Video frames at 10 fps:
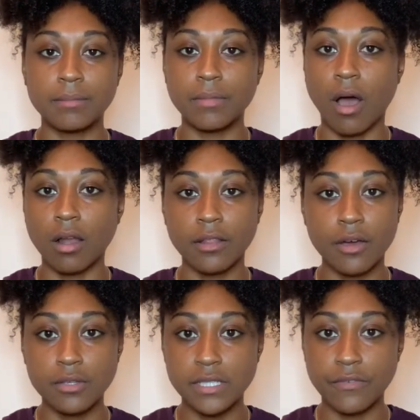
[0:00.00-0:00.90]
all of
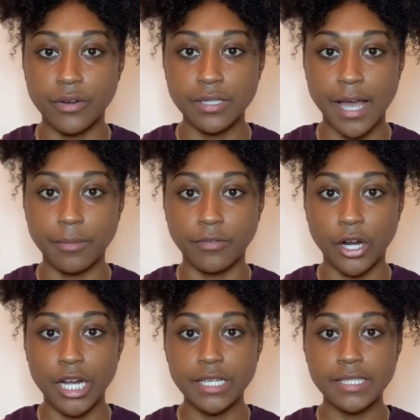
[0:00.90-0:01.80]
those different type of
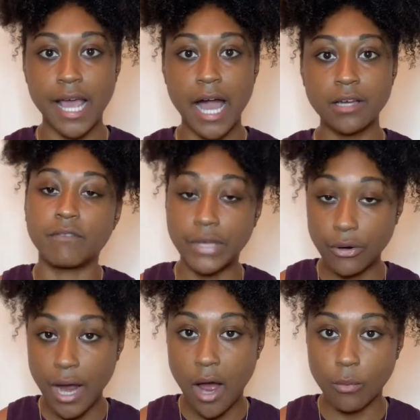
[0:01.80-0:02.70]
learning styles.
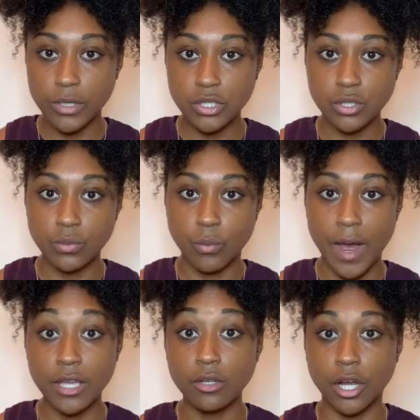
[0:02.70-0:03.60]
Figure out which
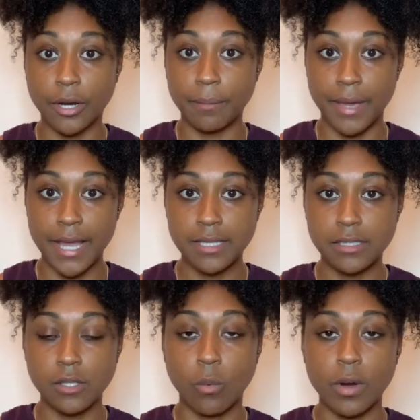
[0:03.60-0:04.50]
way you learn
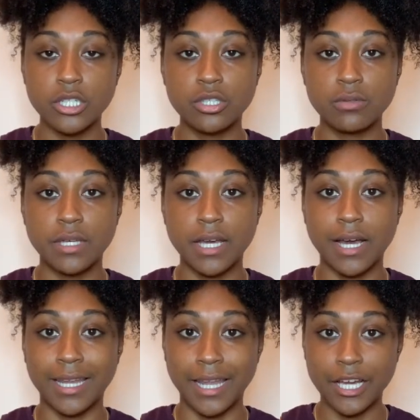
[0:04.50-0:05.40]
best. So once you get
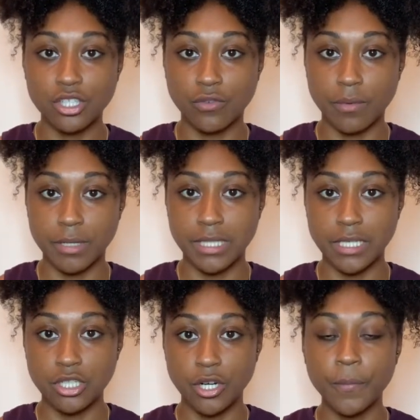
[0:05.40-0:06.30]
a lecture from a
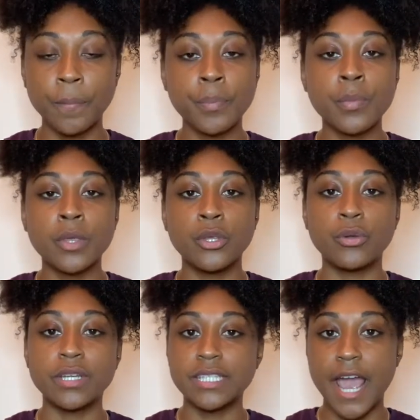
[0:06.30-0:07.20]
teacher, you
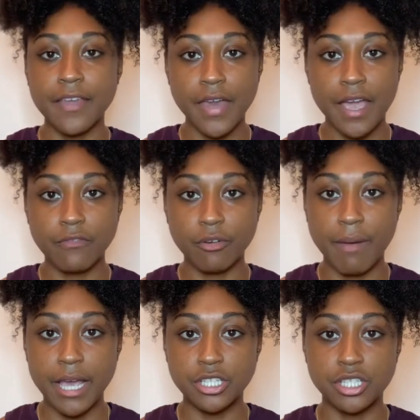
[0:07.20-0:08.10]
can take that
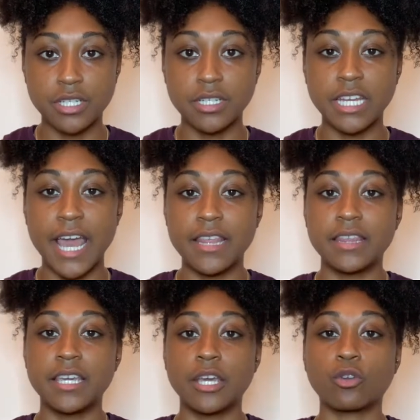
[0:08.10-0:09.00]
information and
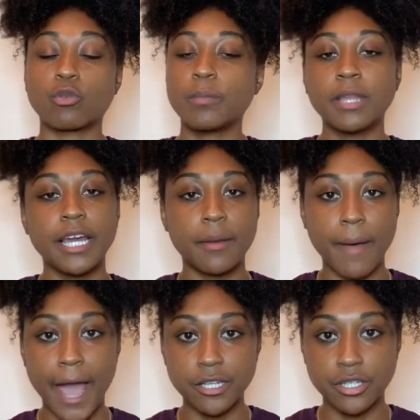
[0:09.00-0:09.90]
then replay it
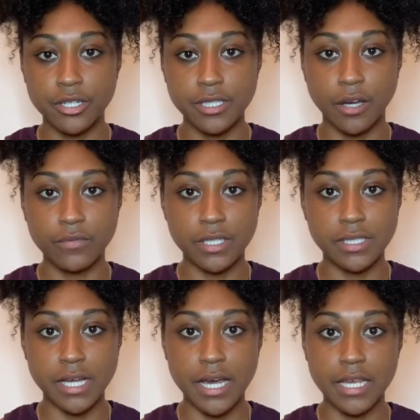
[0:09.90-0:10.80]
back to yourself to
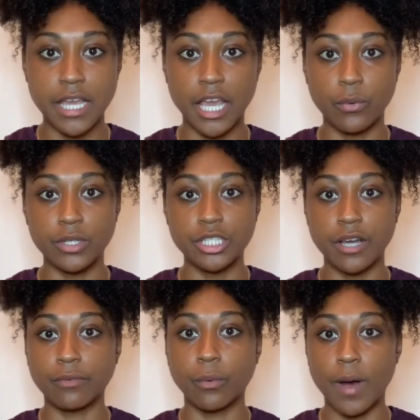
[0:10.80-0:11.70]
study in
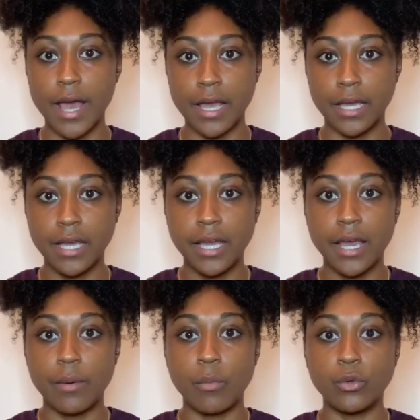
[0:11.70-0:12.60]
whichever way
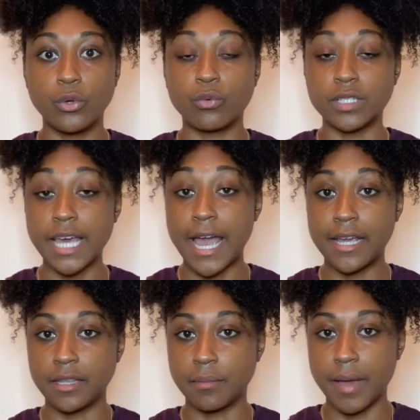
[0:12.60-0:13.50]
you
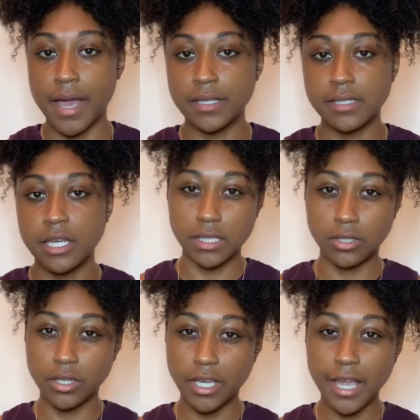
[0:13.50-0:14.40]
retain the best. So
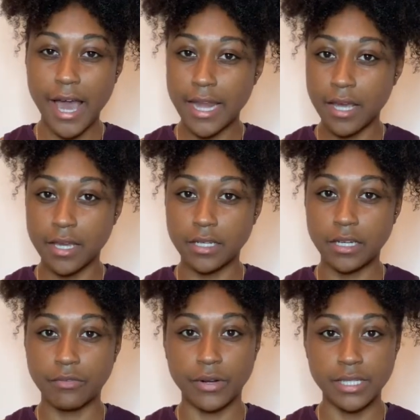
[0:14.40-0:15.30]
looking at it in
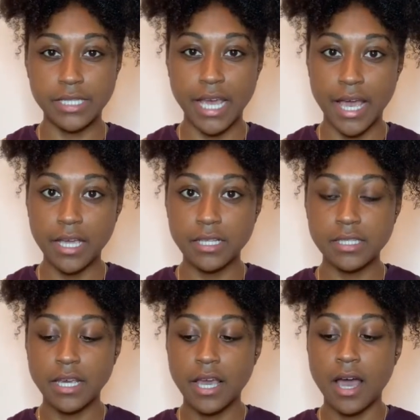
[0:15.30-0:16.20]
different texts,
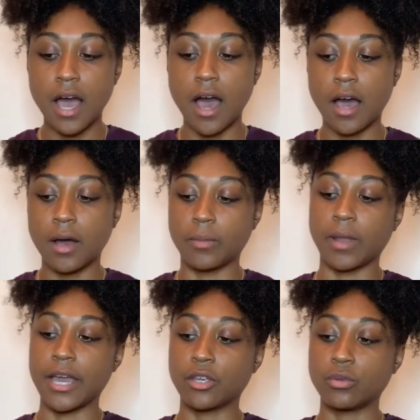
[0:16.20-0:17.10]

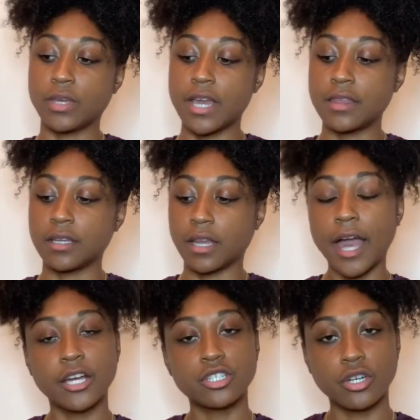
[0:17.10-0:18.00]
like you get the
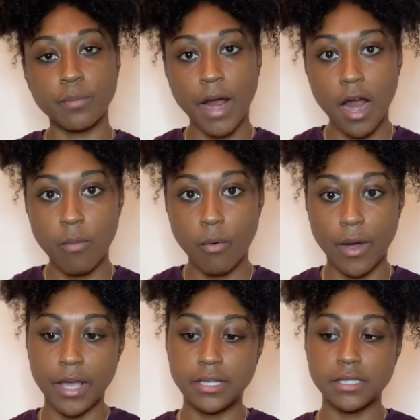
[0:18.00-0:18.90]
lecture
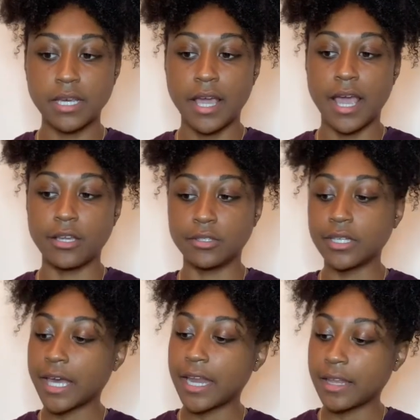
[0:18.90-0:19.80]
PowerPoints and you
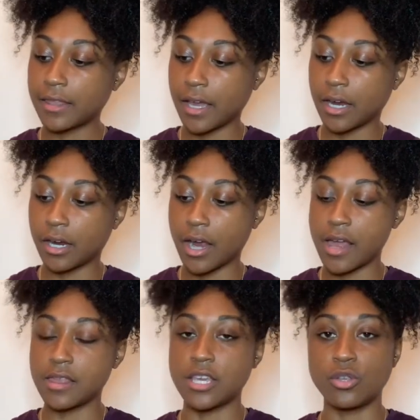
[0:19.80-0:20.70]
look at it there,
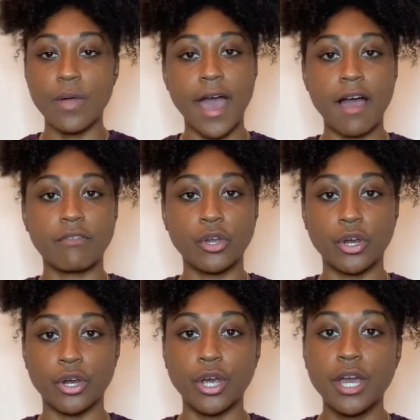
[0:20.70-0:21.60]
and then you have
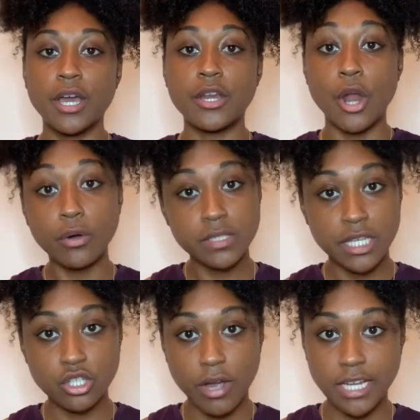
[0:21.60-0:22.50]
your notes
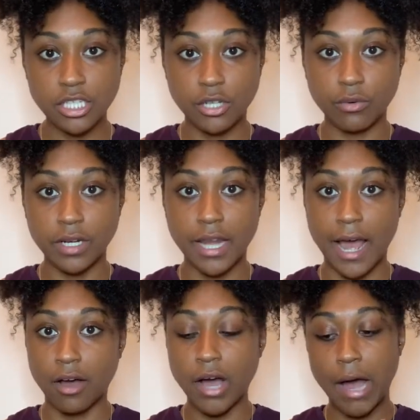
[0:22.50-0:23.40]
that you actually written
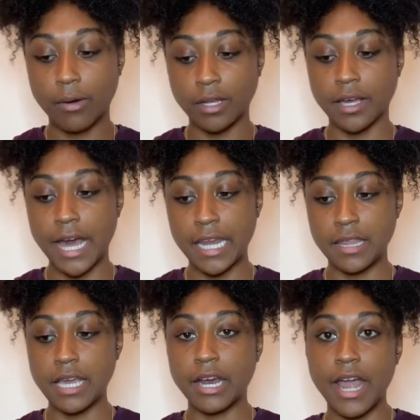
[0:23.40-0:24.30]
out. I would look at it
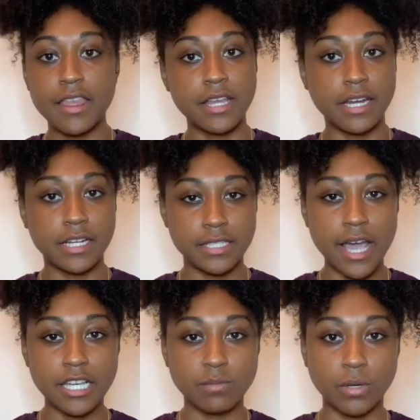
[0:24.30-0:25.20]
there, and then in a
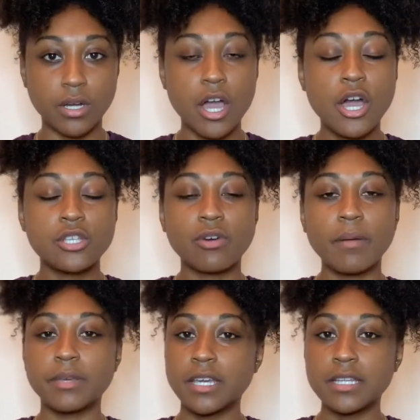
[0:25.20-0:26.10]
textbook. So
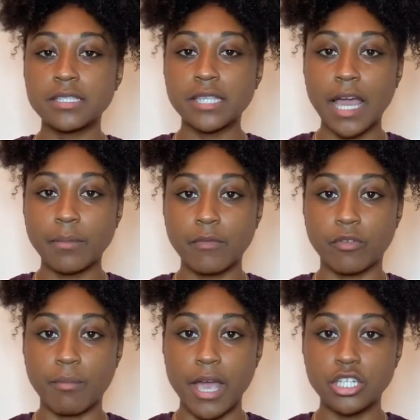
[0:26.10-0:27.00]
I'd be getting the same
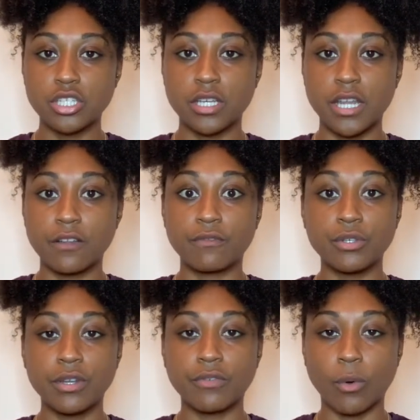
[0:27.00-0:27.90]
information in a
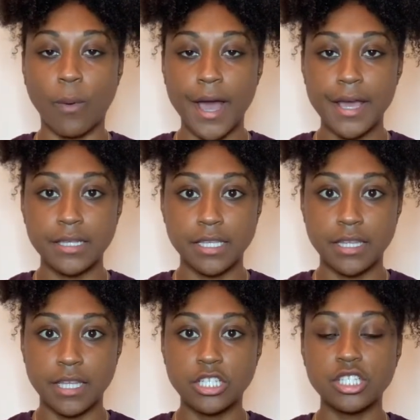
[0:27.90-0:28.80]
few different ways,
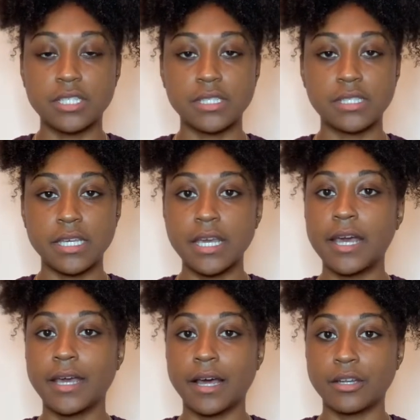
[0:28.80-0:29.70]
and then just to see
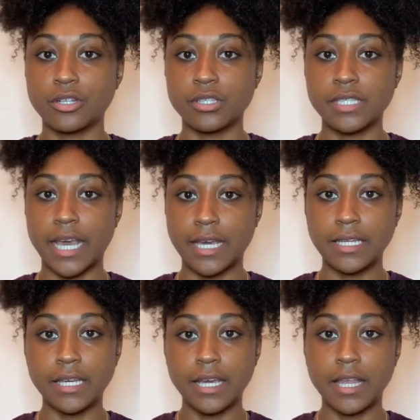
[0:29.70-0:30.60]
it and understand
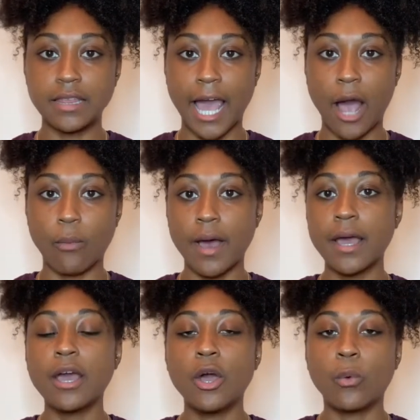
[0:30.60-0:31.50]
it, and that
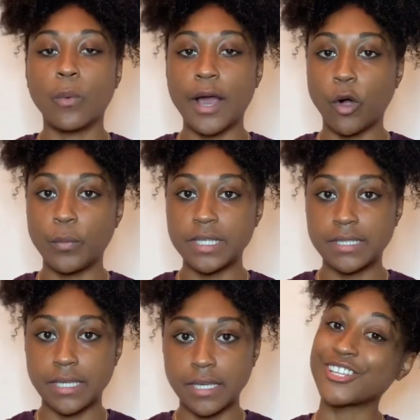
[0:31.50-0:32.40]
way will help it
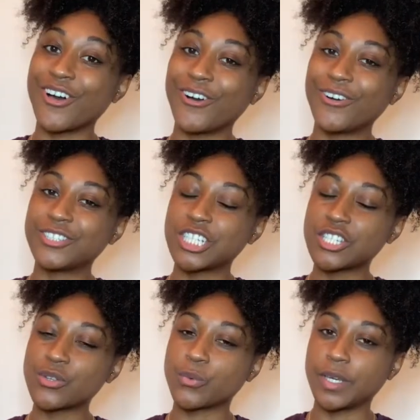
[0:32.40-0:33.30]
sink in. So
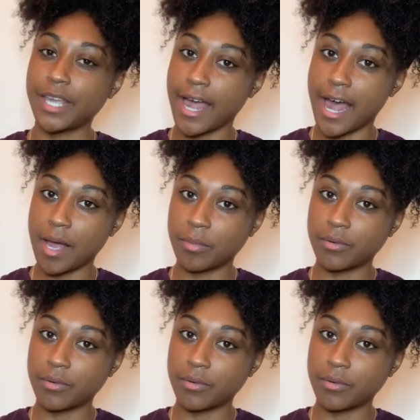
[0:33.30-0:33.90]
just to recap,